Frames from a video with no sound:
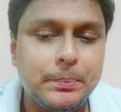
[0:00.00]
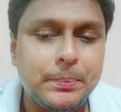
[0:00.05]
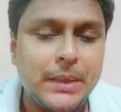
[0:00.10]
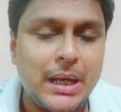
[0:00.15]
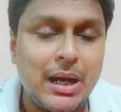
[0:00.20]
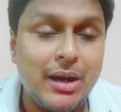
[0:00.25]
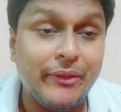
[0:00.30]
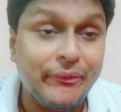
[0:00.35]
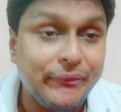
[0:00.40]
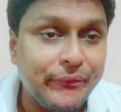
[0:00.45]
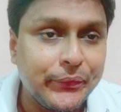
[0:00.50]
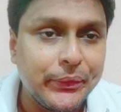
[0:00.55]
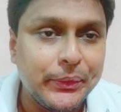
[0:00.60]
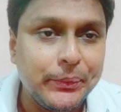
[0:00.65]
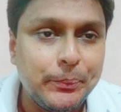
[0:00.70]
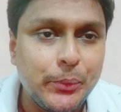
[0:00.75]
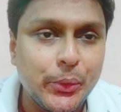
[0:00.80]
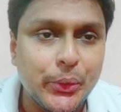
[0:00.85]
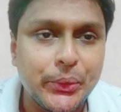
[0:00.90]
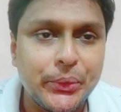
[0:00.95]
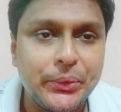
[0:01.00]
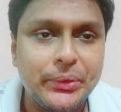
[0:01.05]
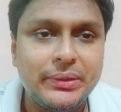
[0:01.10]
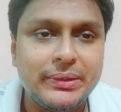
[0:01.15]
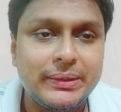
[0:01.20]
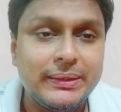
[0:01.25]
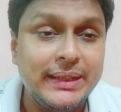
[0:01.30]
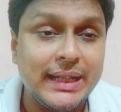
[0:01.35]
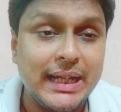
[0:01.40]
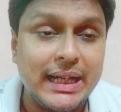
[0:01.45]
powerful
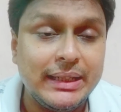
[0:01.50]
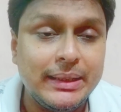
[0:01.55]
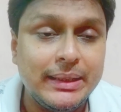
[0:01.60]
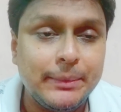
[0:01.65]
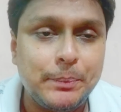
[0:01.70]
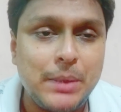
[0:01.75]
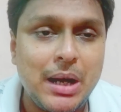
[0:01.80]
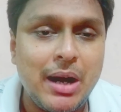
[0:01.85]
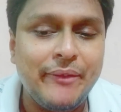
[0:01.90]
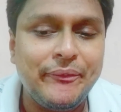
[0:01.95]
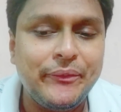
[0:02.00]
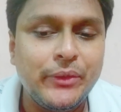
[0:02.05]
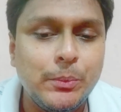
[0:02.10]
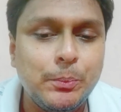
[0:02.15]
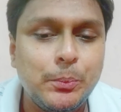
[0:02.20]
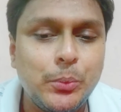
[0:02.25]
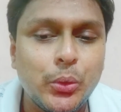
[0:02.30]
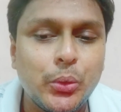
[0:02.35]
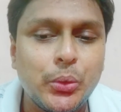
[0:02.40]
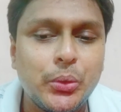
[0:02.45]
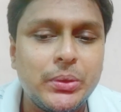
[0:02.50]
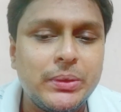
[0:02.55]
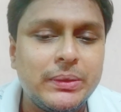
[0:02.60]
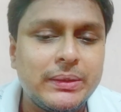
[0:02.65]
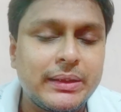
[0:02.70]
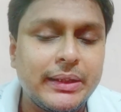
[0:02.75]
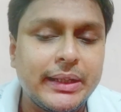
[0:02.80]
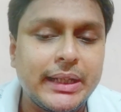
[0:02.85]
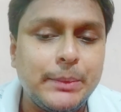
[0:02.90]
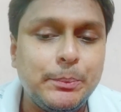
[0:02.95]
boards. They had the powerful board,
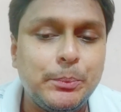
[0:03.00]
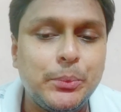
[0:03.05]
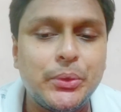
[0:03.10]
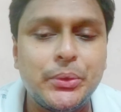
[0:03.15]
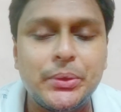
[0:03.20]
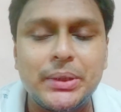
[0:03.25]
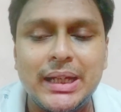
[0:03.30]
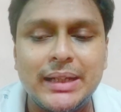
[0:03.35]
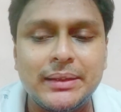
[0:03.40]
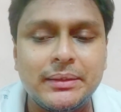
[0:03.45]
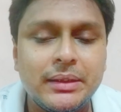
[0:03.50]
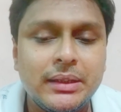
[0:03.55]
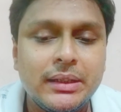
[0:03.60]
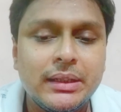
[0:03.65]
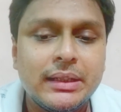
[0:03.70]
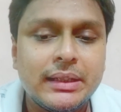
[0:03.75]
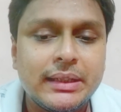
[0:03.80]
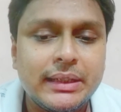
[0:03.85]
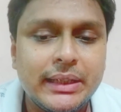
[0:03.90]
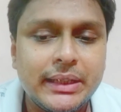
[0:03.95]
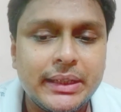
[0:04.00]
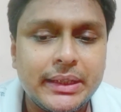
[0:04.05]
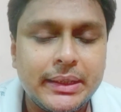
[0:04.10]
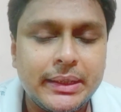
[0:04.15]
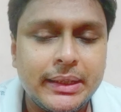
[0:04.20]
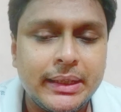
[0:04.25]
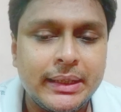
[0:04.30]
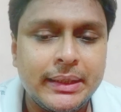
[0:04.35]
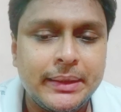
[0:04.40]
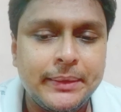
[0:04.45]
cricket board, and
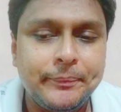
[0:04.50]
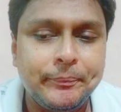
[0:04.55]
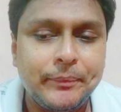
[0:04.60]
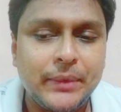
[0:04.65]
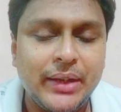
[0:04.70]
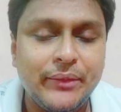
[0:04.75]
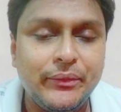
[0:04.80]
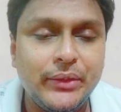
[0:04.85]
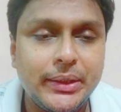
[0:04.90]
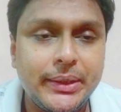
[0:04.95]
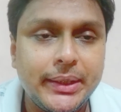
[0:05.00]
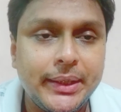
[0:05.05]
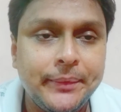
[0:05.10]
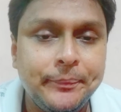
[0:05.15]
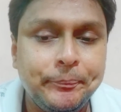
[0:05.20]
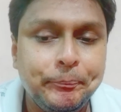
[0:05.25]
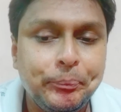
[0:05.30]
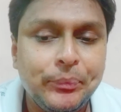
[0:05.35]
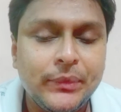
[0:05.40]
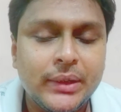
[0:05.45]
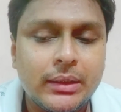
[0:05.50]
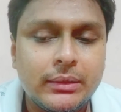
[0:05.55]
their everything.